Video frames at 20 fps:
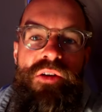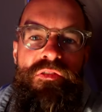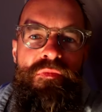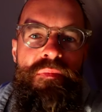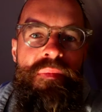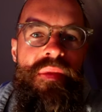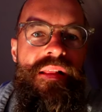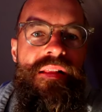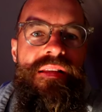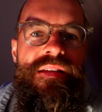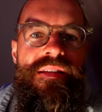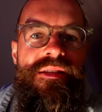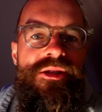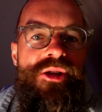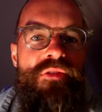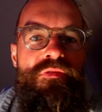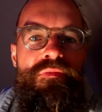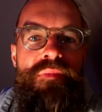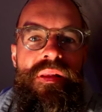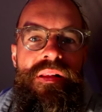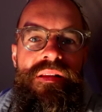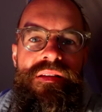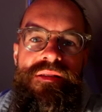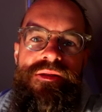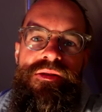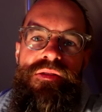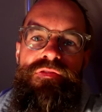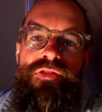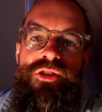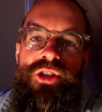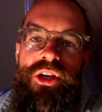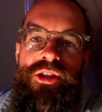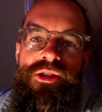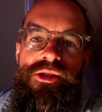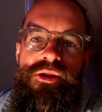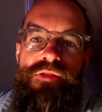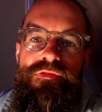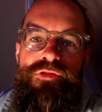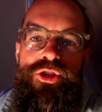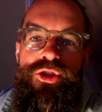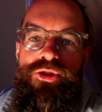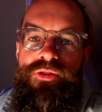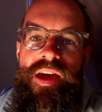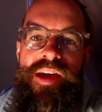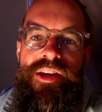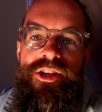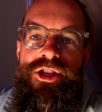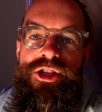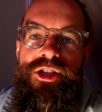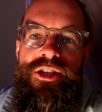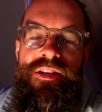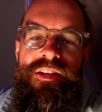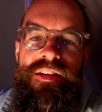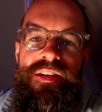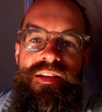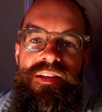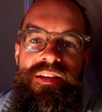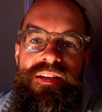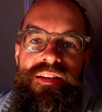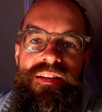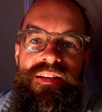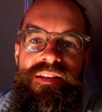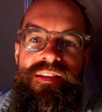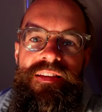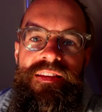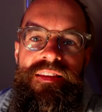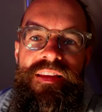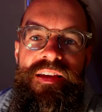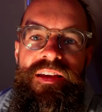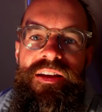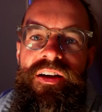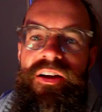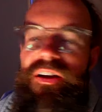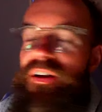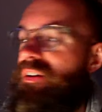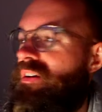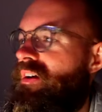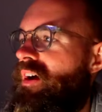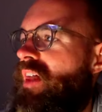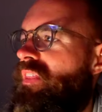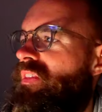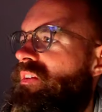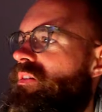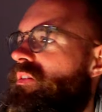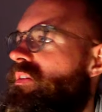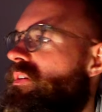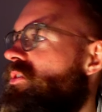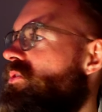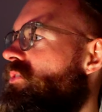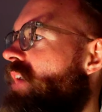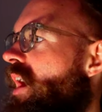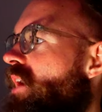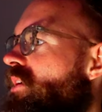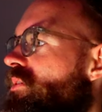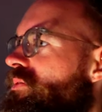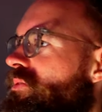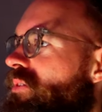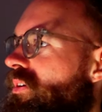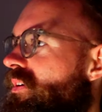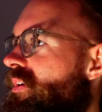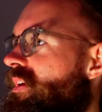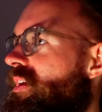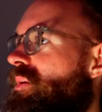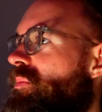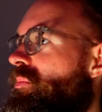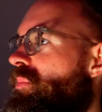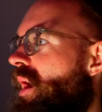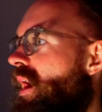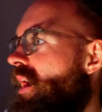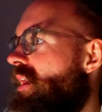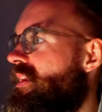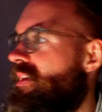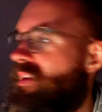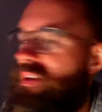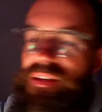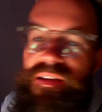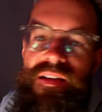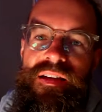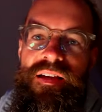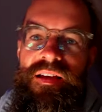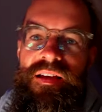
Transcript: of millions of millions of tons of trash that are under the ground or here in Bali